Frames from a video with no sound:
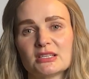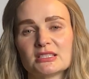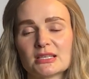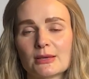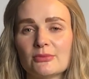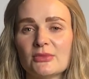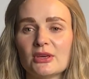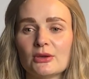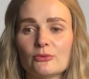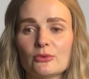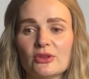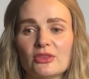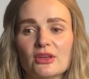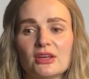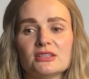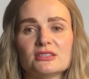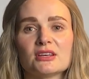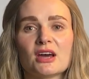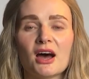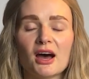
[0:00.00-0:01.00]
something with
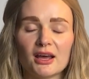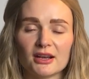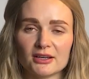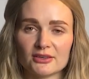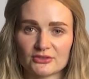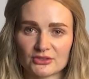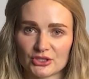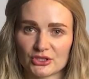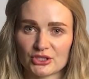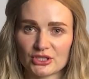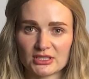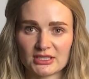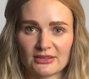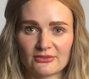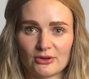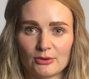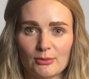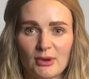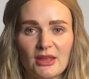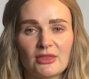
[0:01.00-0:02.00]
a ton of searches
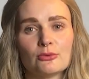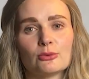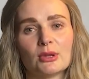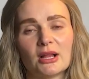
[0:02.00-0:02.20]
every month